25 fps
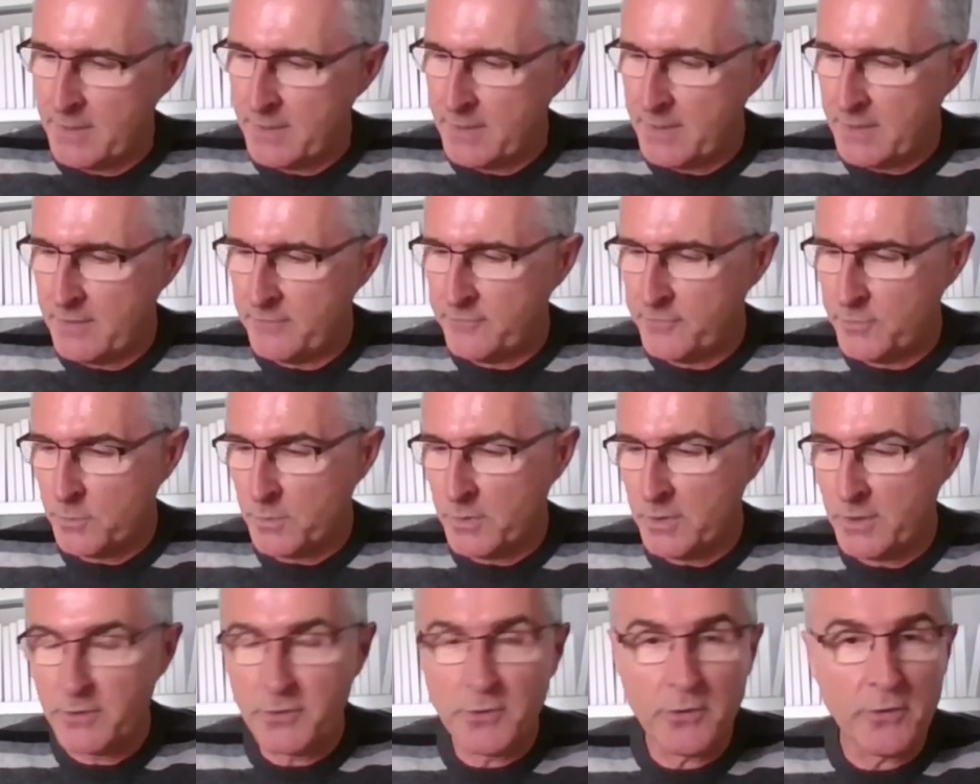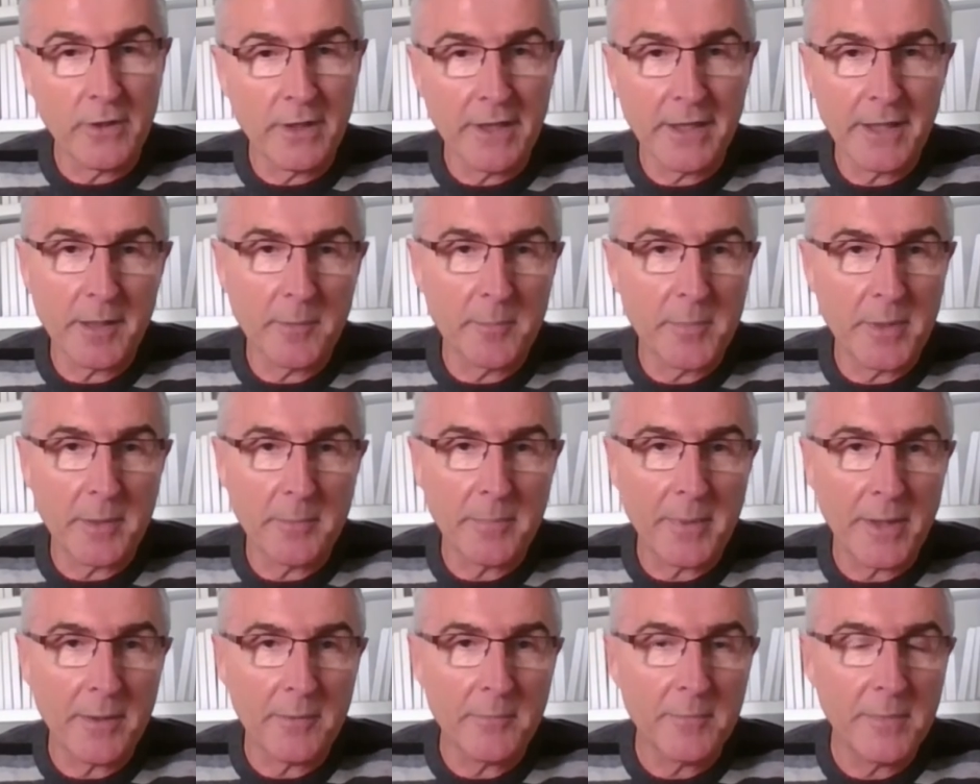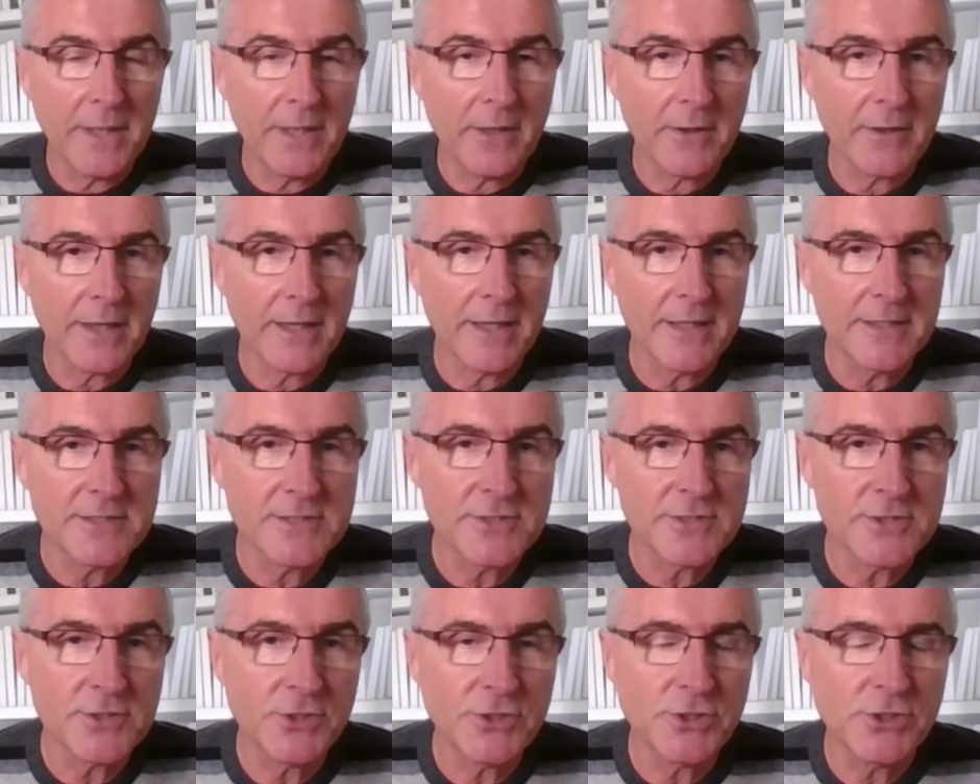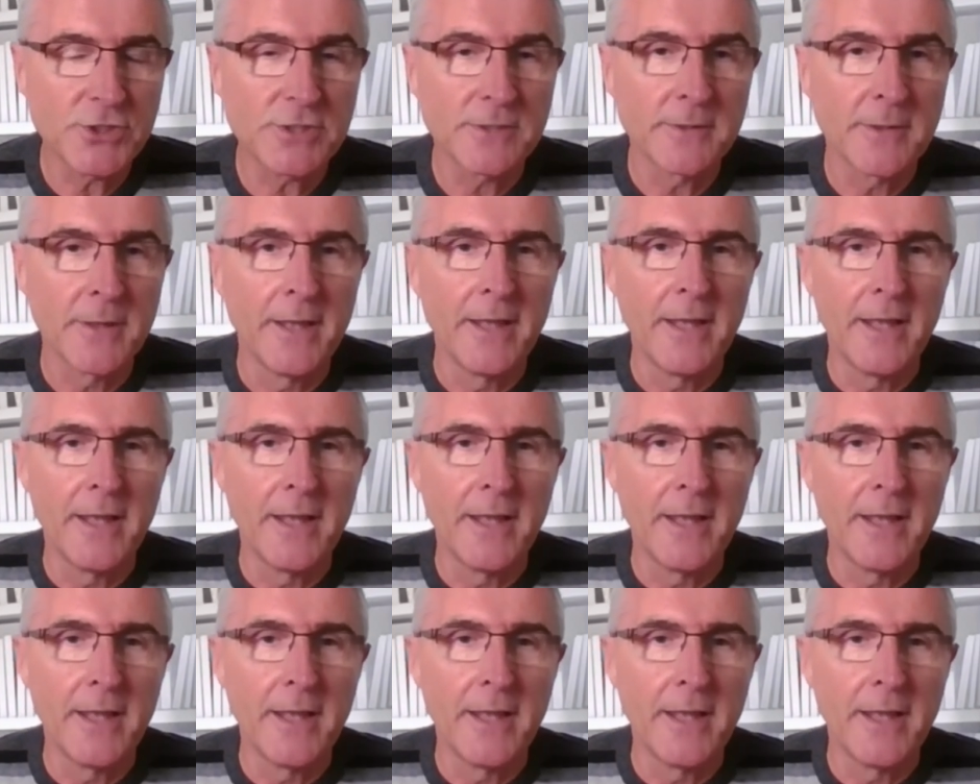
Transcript: Uh, if you want to know a little bit about me or get in touch,